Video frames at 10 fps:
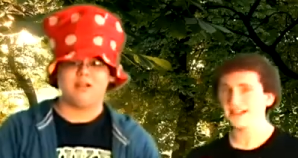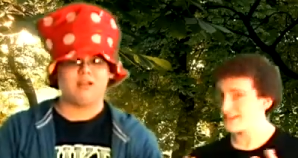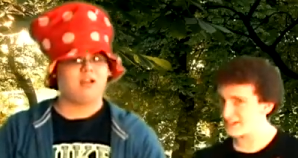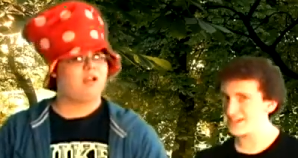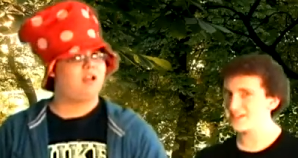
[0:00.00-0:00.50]

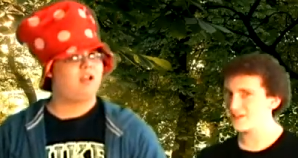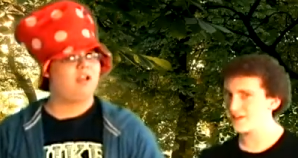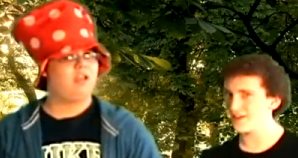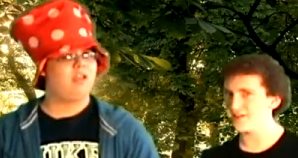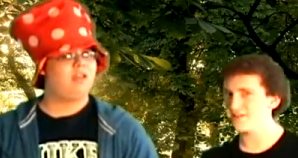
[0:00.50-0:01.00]
Speaker 1: The scene's
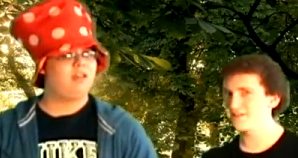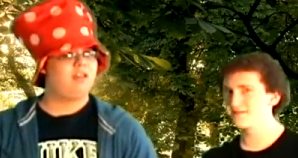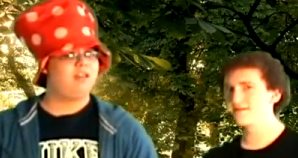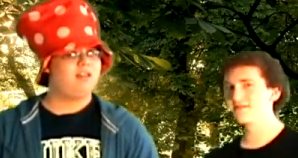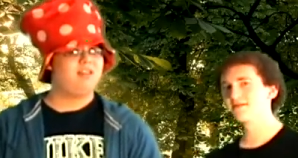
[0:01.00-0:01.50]
clear.
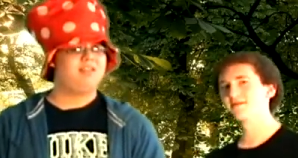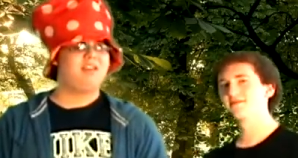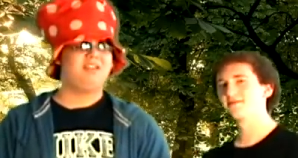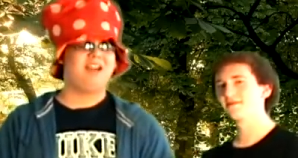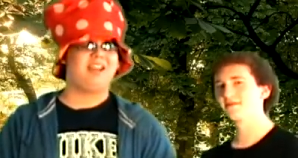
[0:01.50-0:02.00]

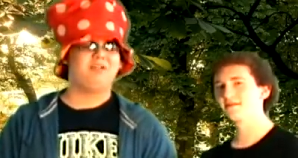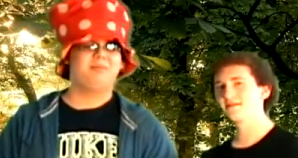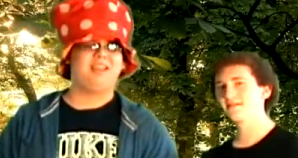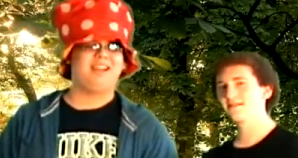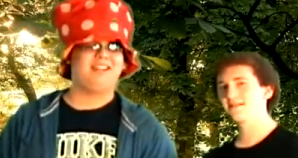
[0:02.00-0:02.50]
Then you gotta
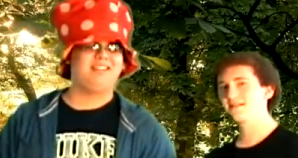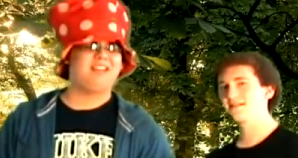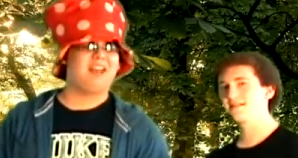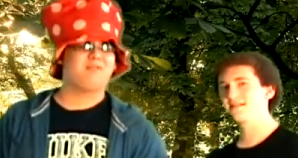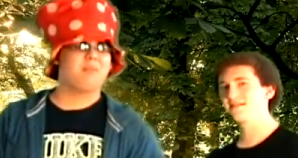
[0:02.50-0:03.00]
obtain
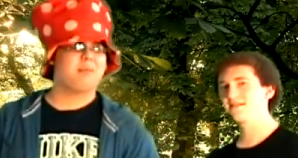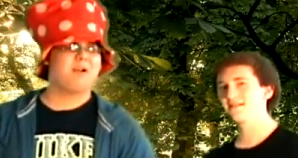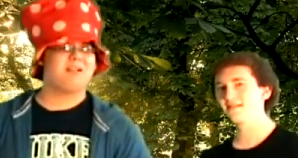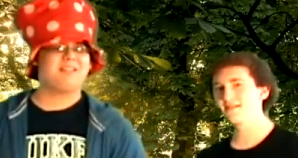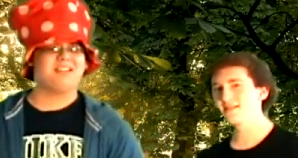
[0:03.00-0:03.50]
consent from the
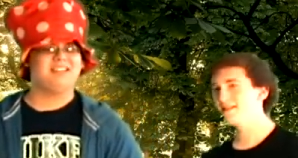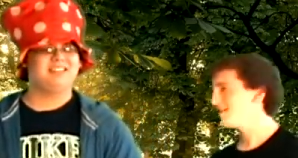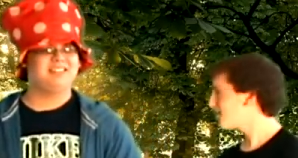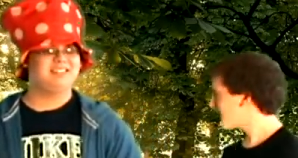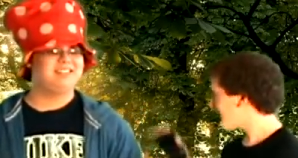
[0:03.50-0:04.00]

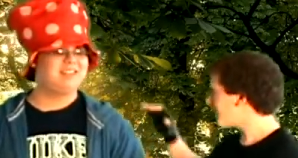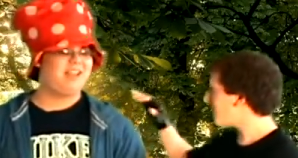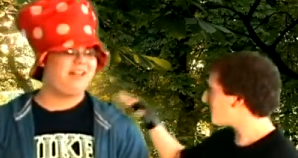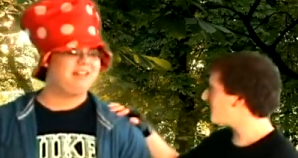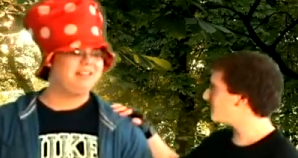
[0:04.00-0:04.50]
person. Can I
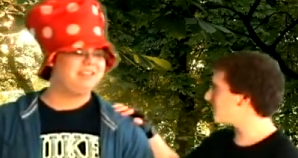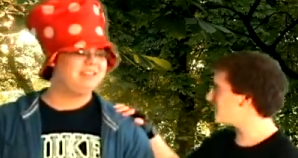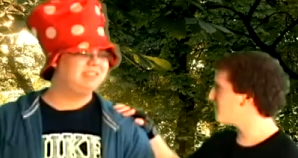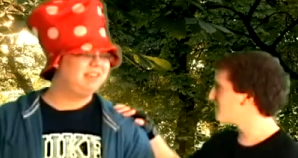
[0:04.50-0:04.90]
help you, sir?